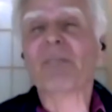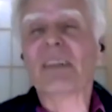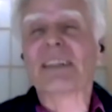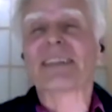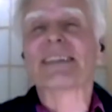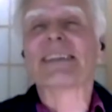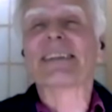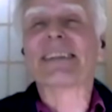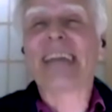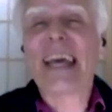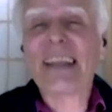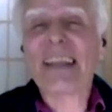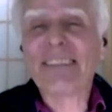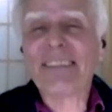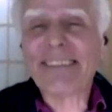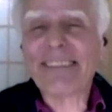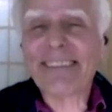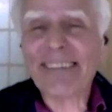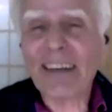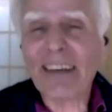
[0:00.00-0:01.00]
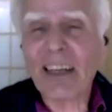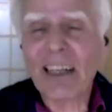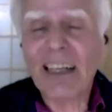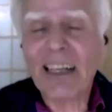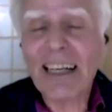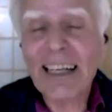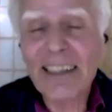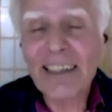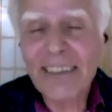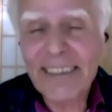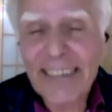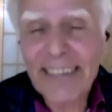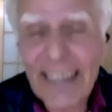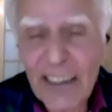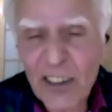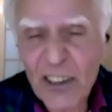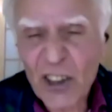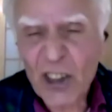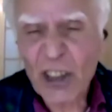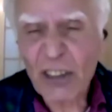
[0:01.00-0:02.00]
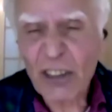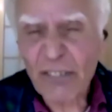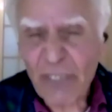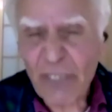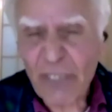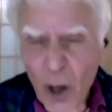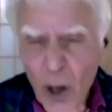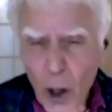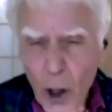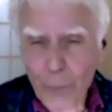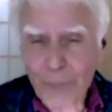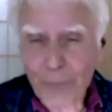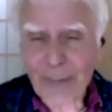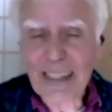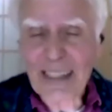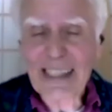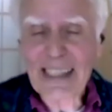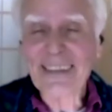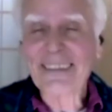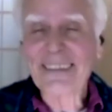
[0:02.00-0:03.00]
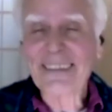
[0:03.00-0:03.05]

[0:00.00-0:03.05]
denser and denser form. These